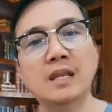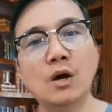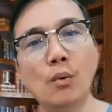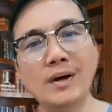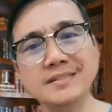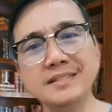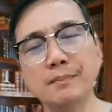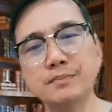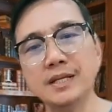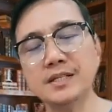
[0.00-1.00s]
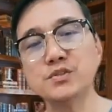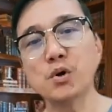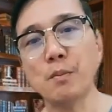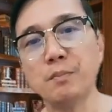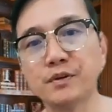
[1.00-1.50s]
Now, once the updated
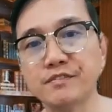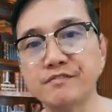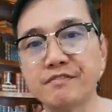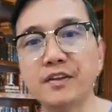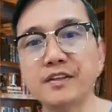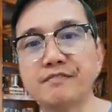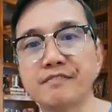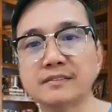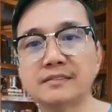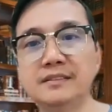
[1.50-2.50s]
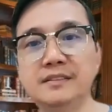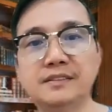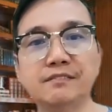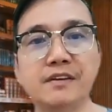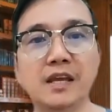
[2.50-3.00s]
Omicron variant vaccine
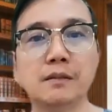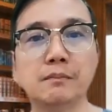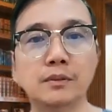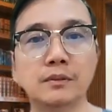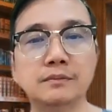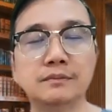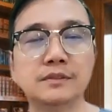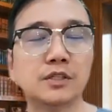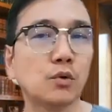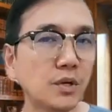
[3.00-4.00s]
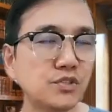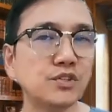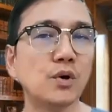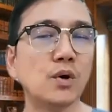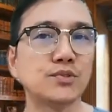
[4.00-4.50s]
is available, the
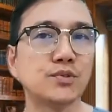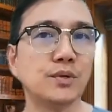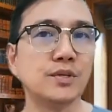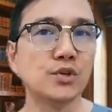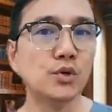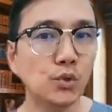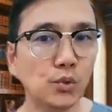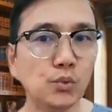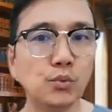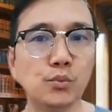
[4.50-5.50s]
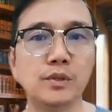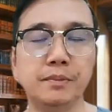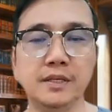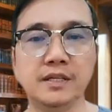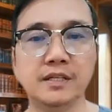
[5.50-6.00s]
question also is who will
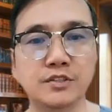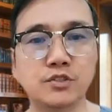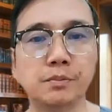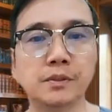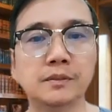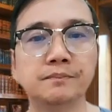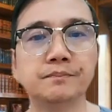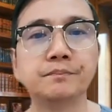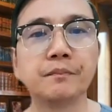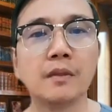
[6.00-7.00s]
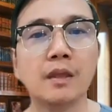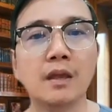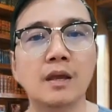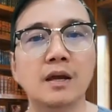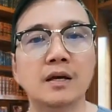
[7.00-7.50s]
be eligible?
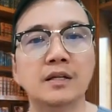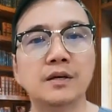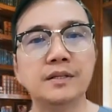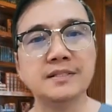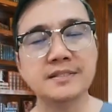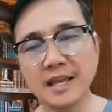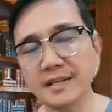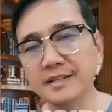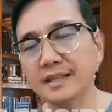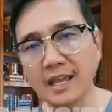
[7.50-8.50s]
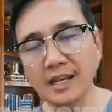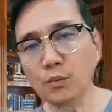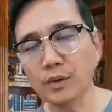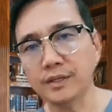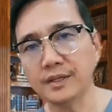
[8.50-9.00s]
Now, it is said that
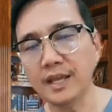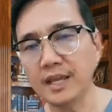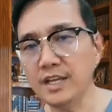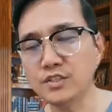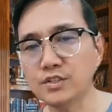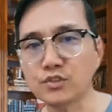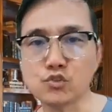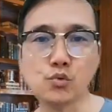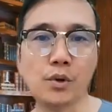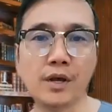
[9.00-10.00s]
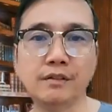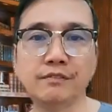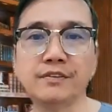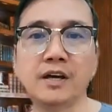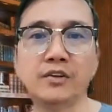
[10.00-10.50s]
anyone ages
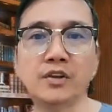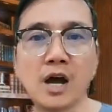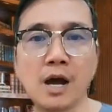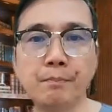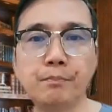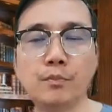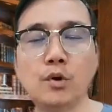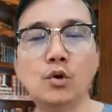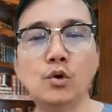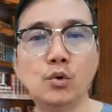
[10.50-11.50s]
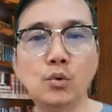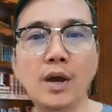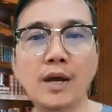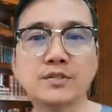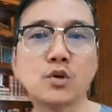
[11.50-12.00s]
12 and up who
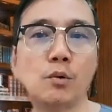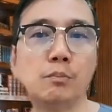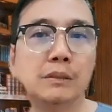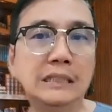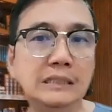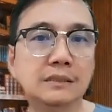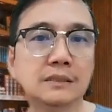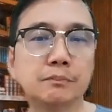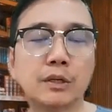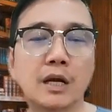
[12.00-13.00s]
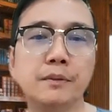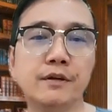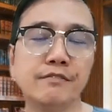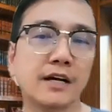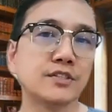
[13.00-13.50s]
has completed a
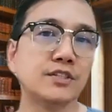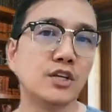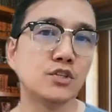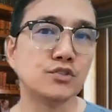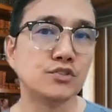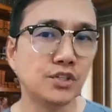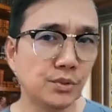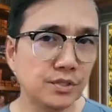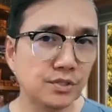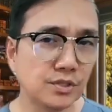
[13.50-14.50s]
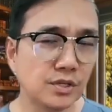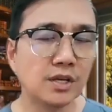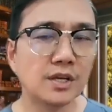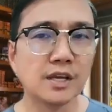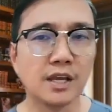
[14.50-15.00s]
primary vaccination series
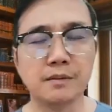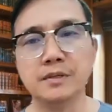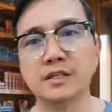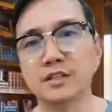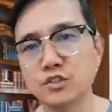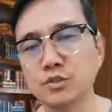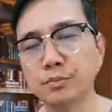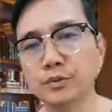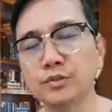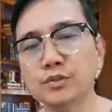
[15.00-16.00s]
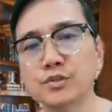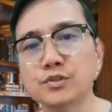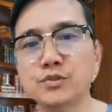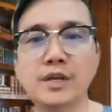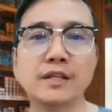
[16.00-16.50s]
can be eligible
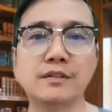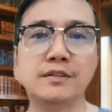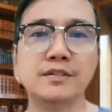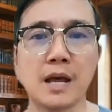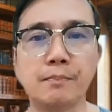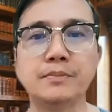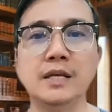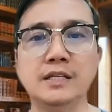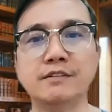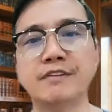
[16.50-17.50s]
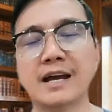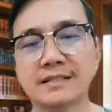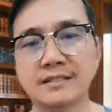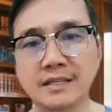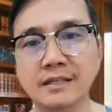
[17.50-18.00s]
to get this updated
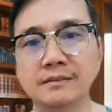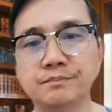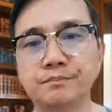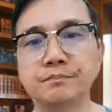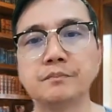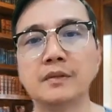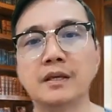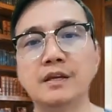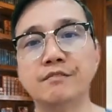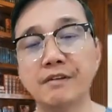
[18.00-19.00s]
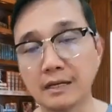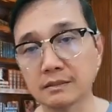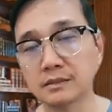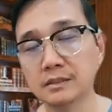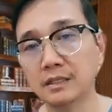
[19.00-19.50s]
vaccine. In
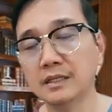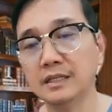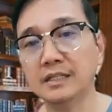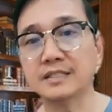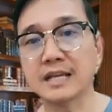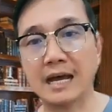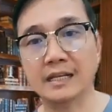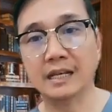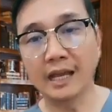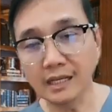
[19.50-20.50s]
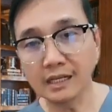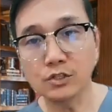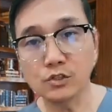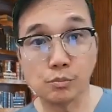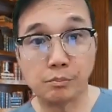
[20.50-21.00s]
fact, it is
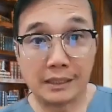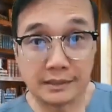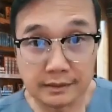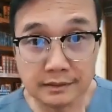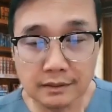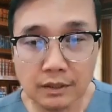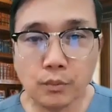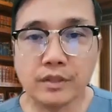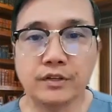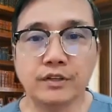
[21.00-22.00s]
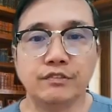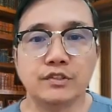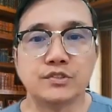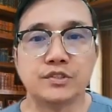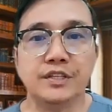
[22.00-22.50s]
unlikely to matter whether you've
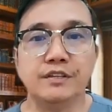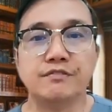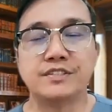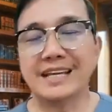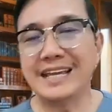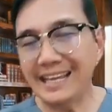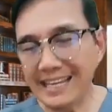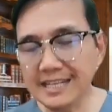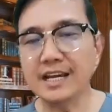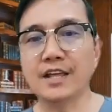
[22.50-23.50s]
received any